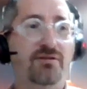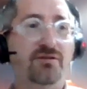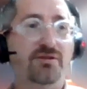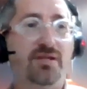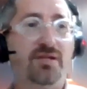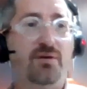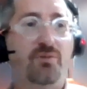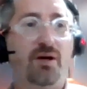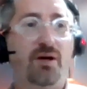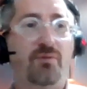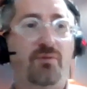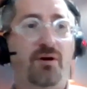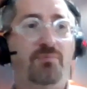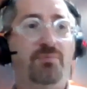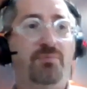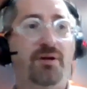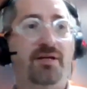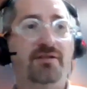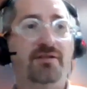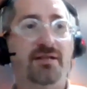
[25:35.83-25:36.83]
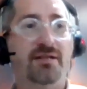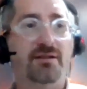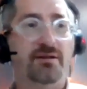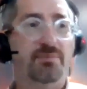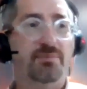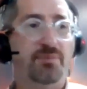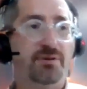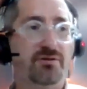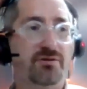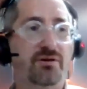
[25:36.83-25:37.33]
understand why one place in
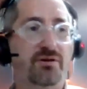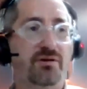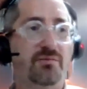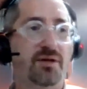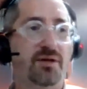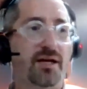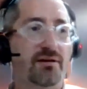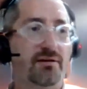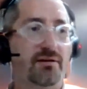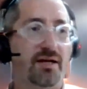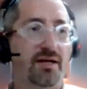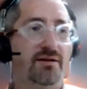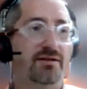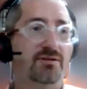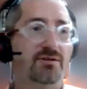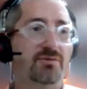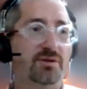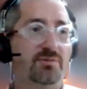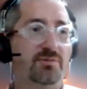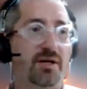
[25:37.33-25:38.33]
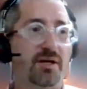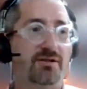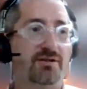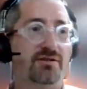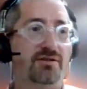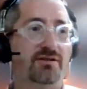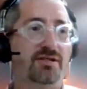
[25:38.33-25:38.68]
the Pesukim later on in this week's Parsha,